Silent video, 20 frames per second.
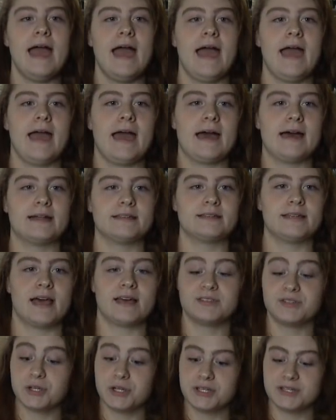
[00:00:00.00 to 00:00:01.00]
And
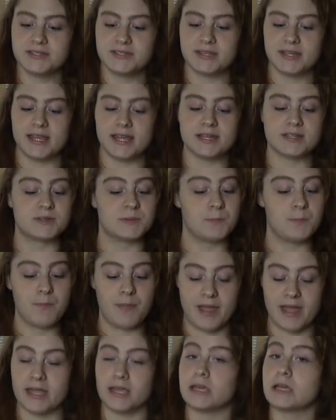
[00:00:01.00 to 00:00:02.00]
as you can see, it's
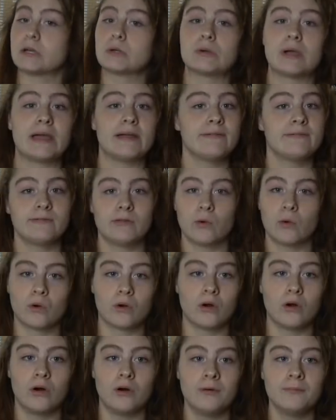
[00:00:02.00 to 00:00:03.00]
pink and gray
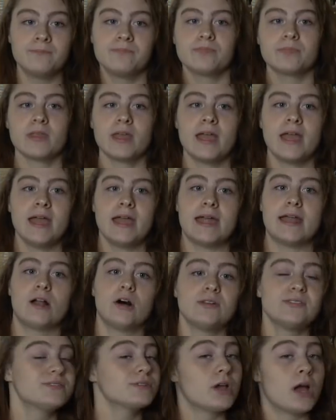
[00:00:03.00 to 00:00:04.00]
floral. It
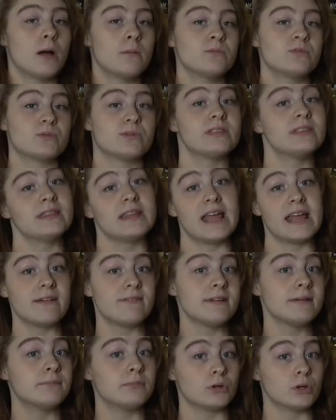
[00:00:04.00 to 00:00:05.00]
also comes with
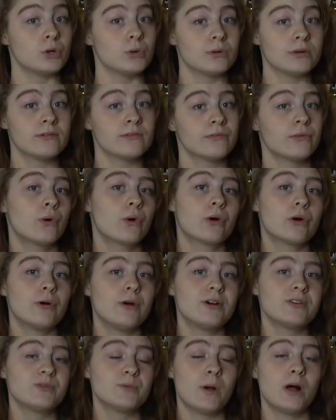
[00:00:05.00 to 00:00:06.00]
navy blue and
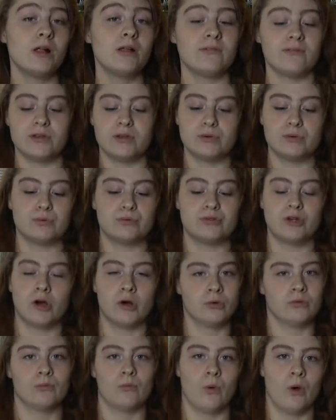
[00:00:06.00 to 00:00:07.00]
floral as well if you
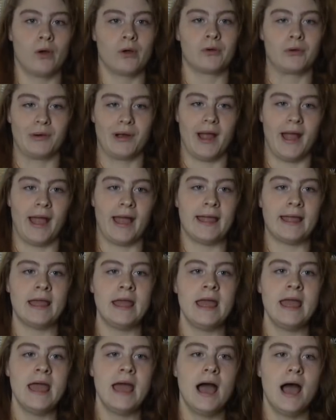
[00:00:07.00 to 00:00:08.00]
don't want gray.
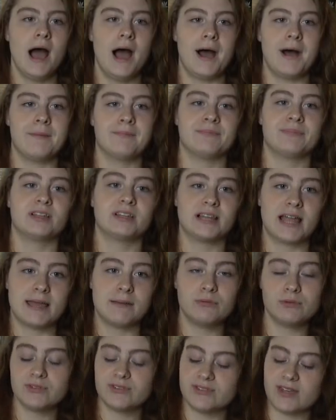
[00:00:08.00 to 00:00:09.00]
The
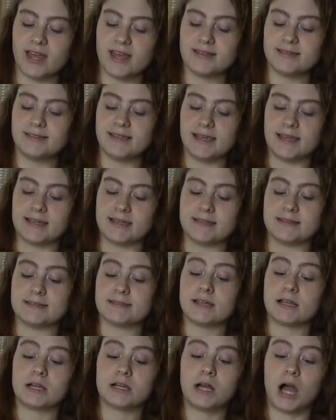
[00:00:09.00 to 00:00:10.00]
label says it
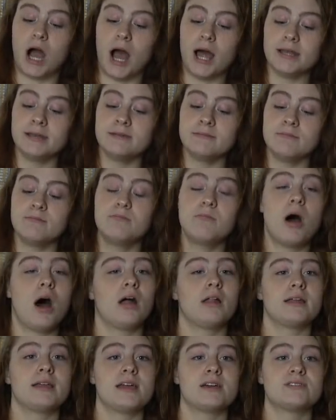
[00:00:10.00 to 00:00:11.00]
is cotton,
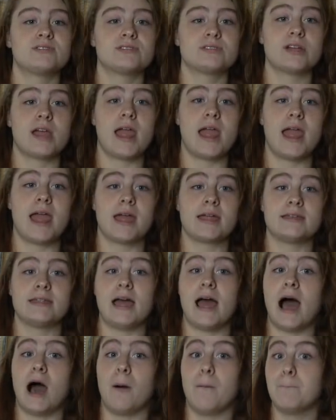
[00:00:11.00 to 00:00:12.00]
polyester, and
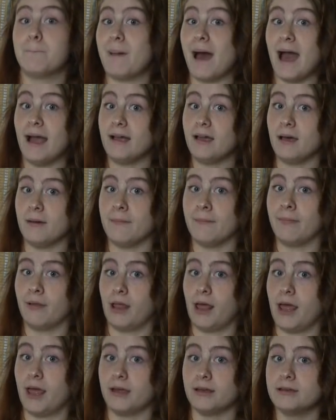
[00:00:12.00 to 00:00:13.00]
alpaca
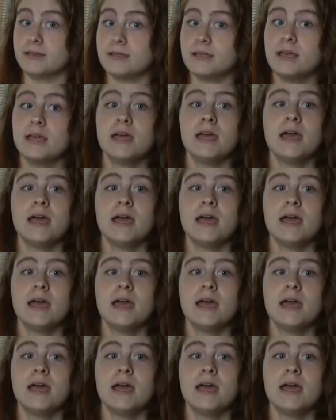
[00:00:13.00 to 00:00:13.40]
blend.